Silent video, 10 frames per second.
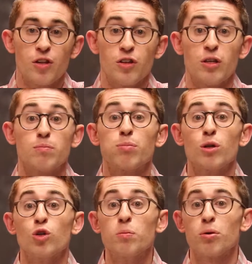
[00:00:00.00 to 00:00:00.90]

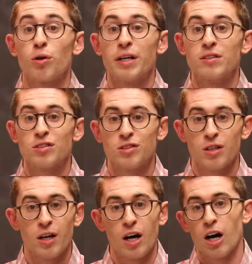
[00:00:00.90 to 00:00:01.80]
blueprints
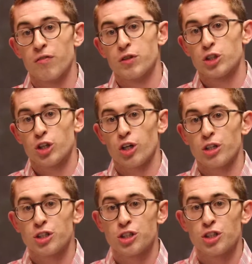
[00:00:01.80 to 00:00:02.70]
of the
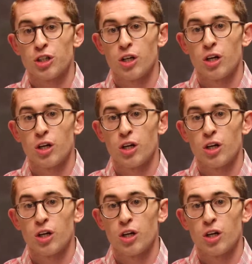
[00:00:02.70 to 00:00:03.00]
church.